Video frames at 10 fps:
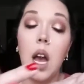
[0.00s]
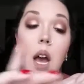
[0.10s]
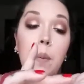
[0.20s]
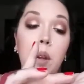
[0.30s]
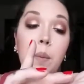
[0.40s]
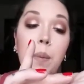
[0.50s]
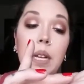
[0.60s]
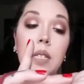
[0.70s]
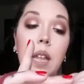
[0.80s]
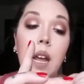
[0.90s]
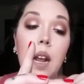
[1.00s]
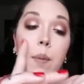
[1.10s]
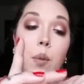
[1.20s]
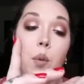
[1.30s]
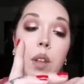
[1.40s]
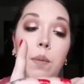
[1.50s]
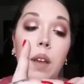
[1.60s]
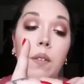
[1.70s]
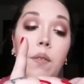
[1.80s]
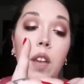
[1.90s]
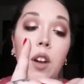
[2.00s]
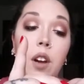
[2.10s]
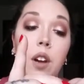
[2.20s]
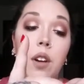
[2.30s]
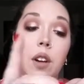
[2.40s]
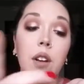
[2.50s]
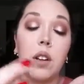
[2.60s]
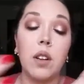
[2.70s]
I'm going to pick that up with my finger.